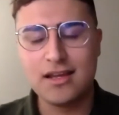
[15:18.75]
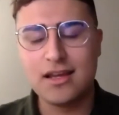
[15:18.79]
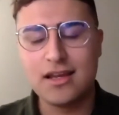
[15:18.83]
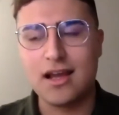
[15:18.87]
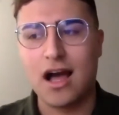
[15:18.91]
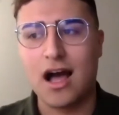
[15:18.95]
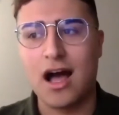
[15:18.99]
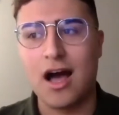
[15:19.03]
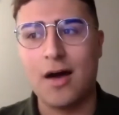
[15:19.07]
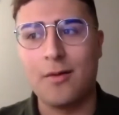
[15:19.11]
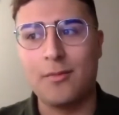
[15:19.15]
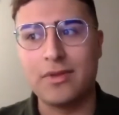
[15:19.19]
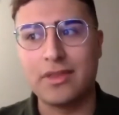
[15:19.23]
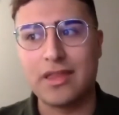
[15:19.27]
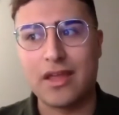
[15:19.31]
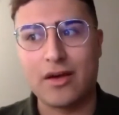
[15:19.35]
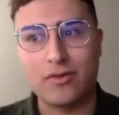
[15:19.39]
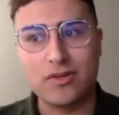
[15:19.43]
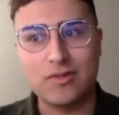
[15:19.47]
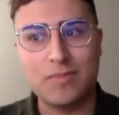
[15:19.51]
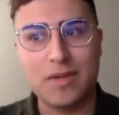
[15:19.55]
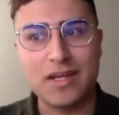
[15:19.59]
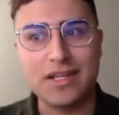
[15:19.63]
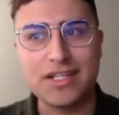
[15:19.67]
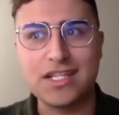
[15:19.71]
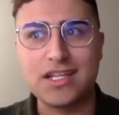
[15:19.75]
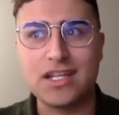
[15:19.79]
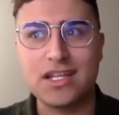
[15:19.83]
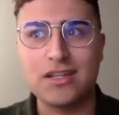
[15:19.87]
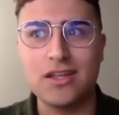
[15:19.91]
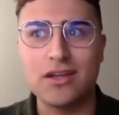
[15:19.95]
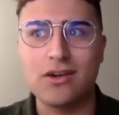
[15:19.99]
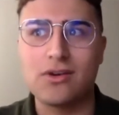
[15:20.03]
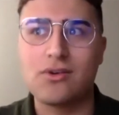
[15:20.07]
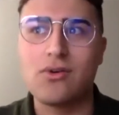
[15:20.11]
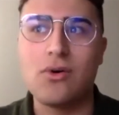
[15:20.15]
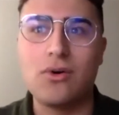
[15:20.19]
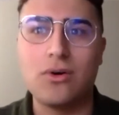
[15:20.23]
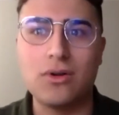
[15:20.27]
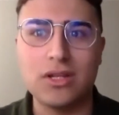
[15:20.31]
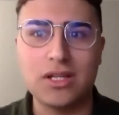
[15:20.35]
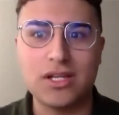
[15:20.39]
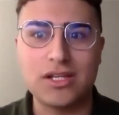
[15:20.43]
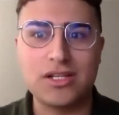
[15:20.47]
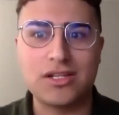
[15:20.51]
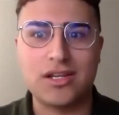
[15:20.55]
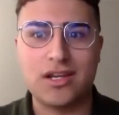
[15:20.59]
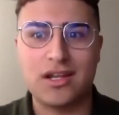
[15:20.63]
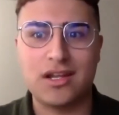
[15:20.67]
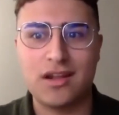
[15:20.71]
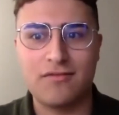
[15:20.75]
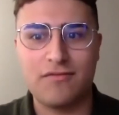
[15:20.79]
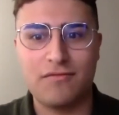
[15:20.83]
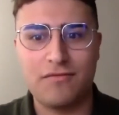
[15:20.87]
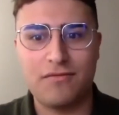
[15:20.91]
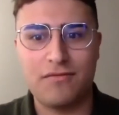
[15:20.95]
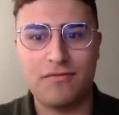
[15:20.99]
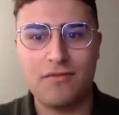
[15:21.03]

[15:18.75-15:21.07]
And that was basically a coalition of